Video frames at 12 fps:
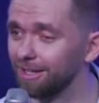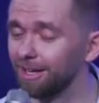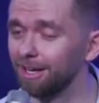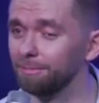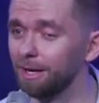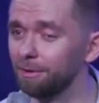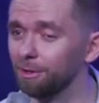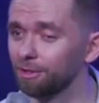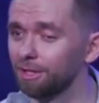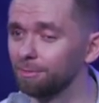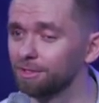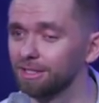And Mary
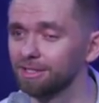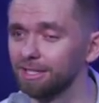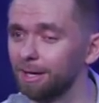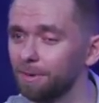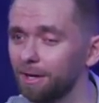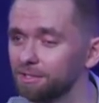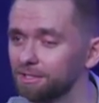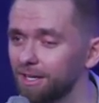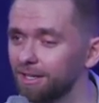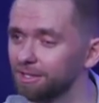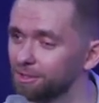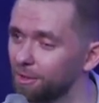looked at him and said, snap out,
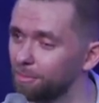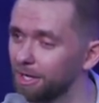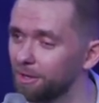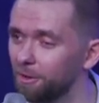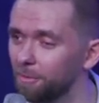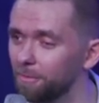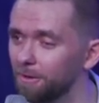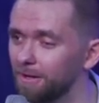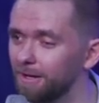son, let's go back home.